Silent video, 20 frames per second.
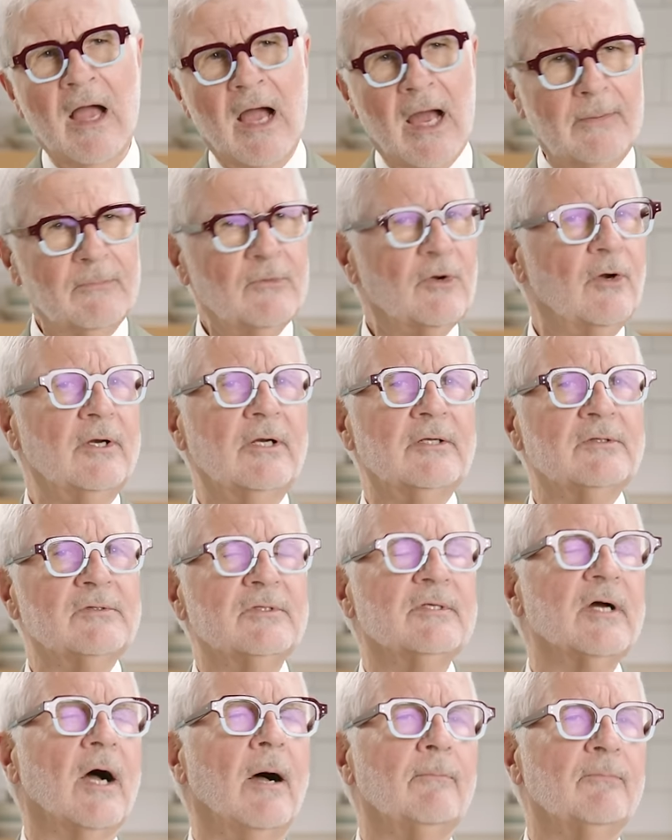I'm going to
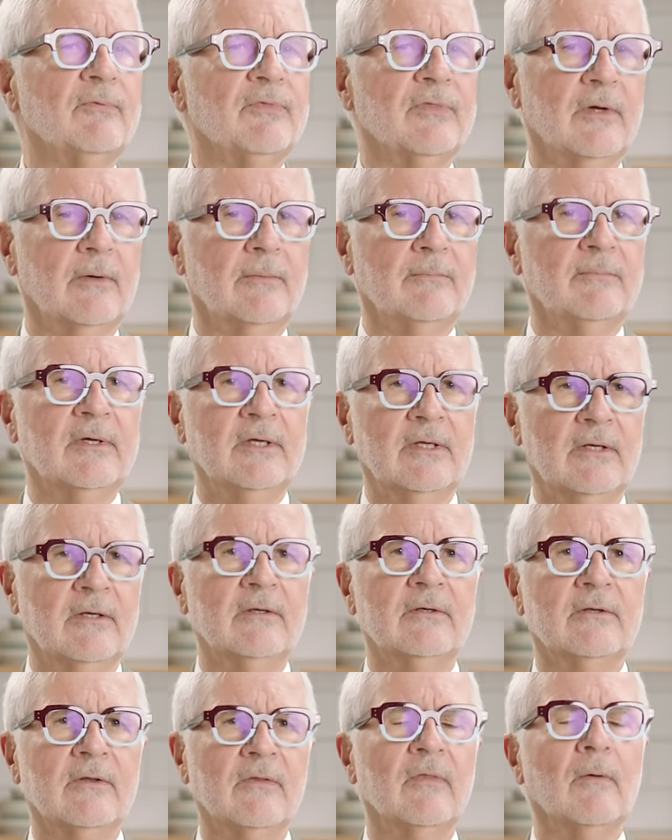dump them
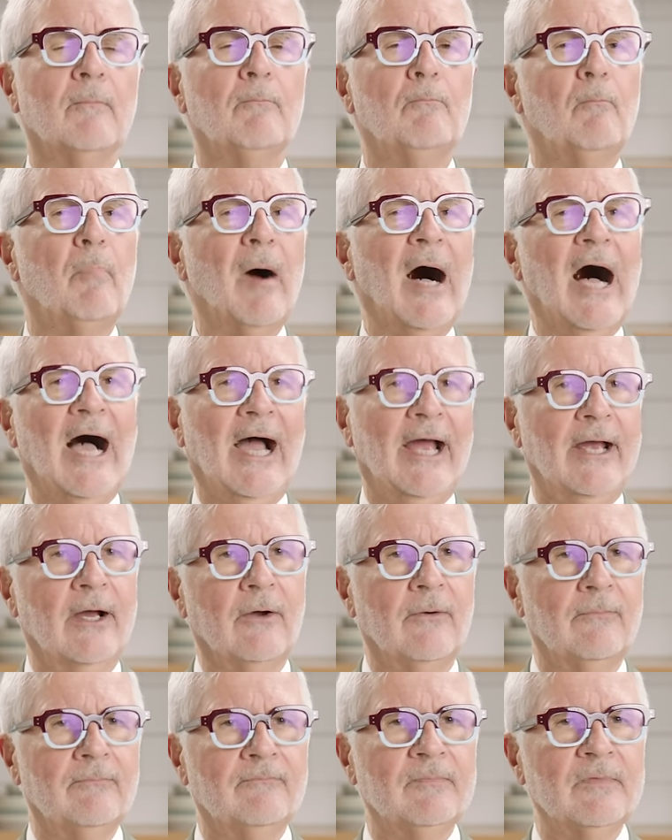into the
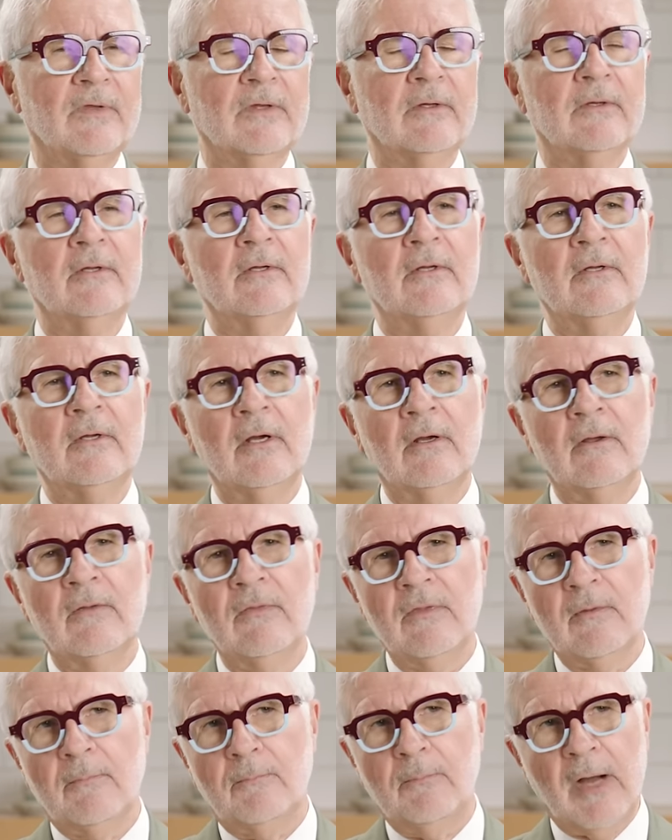bile.
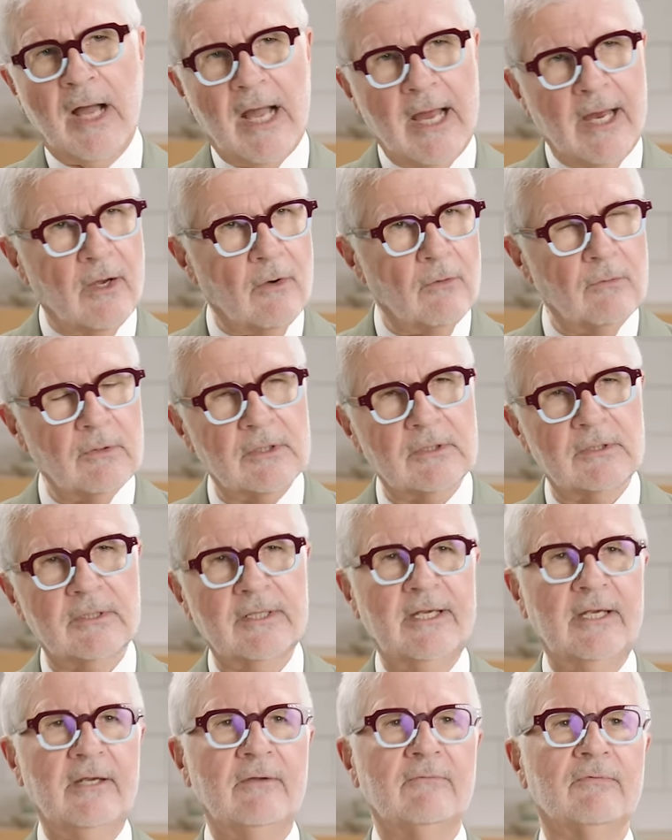The bile will
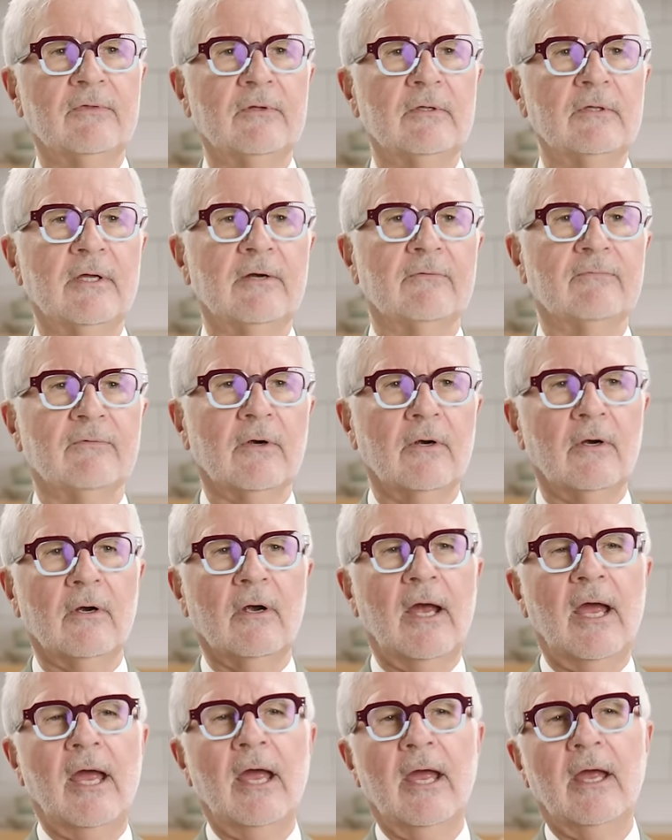leave the
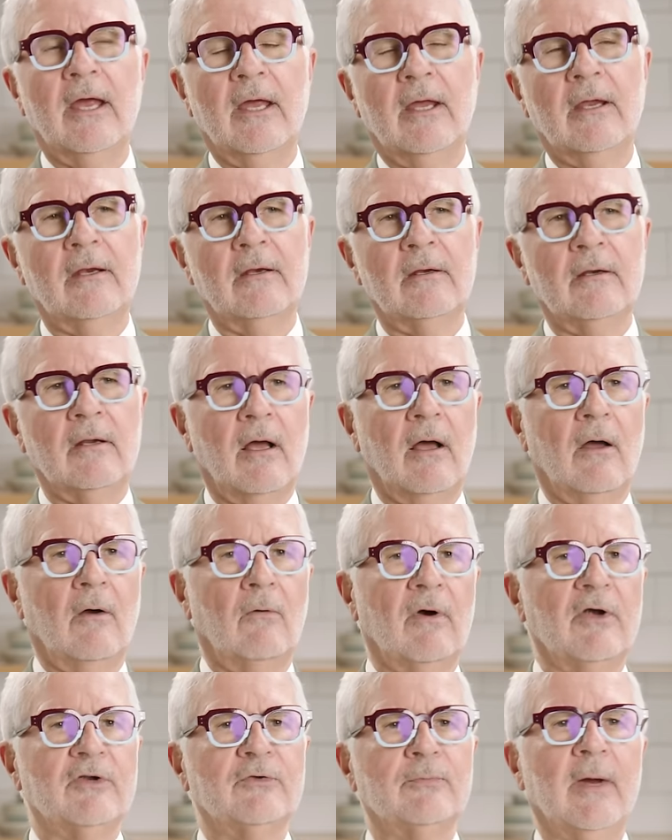liver and I'll
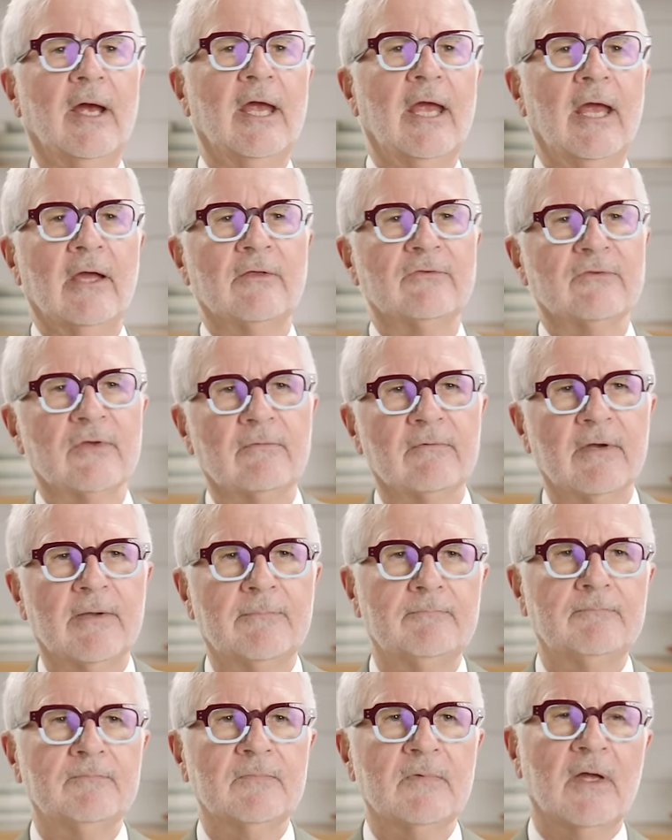wash my hands of it.
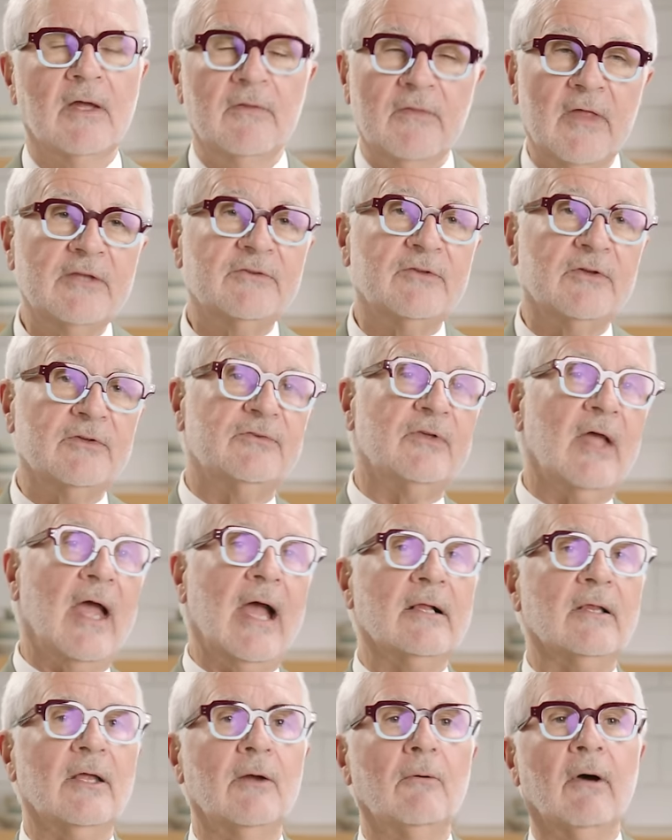And that's
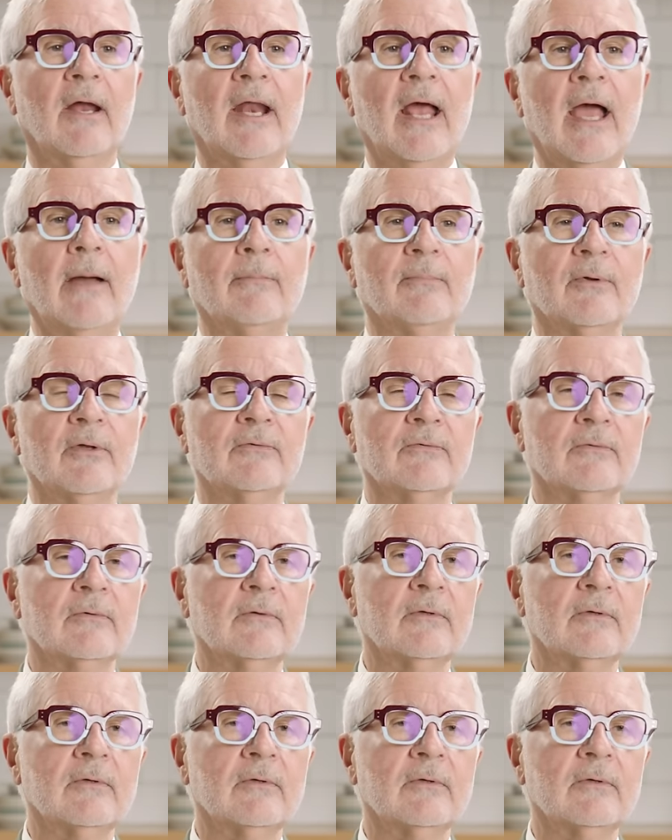exactly what happens.